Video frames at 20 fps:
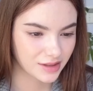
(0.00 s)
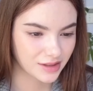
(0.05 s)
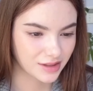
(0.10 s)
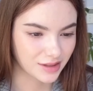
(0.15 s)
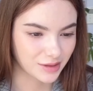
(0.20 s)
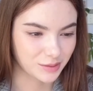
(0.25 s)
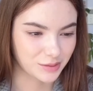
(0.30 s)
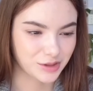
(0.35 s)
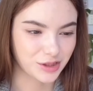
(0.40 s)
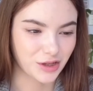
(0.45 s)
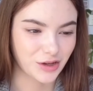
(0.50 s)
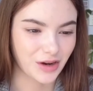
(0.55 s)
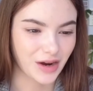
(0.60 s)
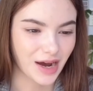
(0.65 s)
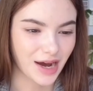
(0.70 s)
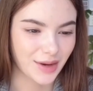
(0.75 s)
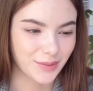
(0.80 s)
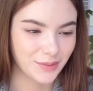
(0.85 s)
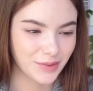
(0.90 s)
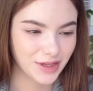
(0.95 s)
I'm sorry,
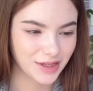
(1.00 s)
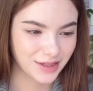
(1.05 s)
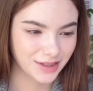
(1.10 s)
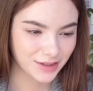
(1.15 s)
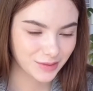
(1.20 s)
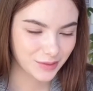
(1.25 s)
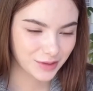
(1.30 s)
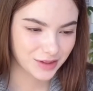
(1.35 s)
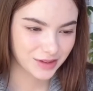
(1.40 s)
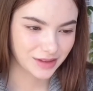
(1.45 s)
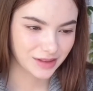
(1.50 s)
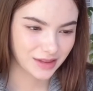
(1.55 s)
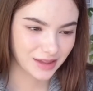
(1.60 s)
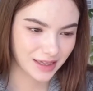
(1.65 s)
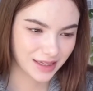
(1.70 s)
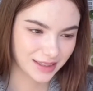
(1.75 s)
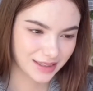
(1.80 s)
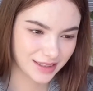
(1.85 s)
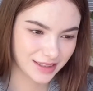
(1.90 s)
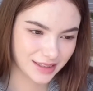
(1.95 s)
I'm a little bit
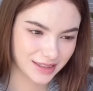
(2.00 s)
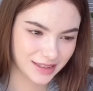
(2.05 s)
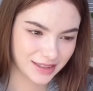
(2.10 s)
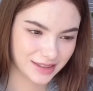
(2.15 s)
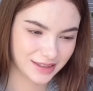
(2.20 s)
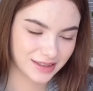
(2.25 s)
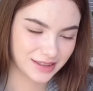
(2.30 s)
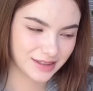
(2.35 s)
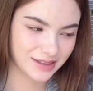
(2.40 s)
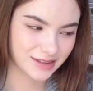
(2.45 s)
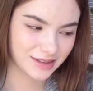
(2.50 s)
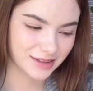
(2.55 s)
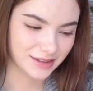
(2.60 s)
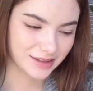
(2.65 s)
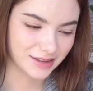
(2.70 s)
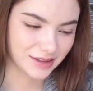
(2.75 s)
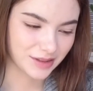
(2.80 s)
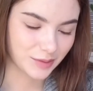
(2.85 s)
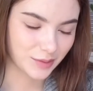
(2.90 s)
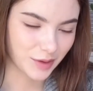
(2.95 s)
lacking
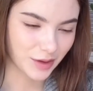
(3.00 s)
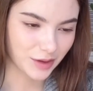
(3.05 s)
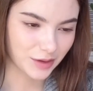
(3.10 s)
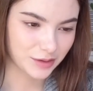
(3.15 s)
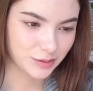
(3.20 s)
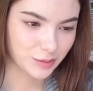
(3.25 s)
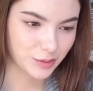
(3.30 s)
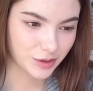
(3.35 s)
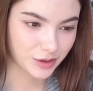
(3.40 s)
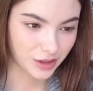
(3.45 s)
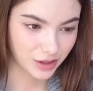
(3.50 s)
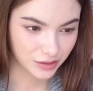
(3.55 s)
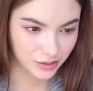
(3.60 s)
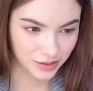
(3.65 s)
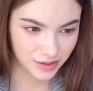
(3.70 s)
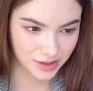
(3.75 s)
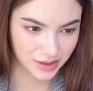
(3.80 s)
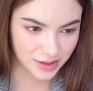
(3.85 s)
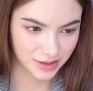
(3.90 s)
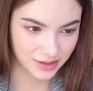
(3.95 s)
about
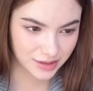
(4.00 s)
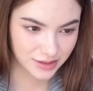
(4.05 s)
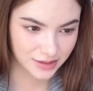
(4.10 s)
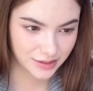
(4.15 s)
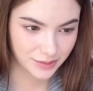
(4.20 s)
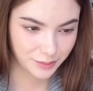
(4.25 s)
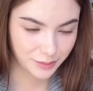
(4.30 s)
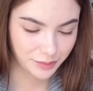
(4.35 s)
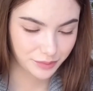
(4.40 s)
pronouncing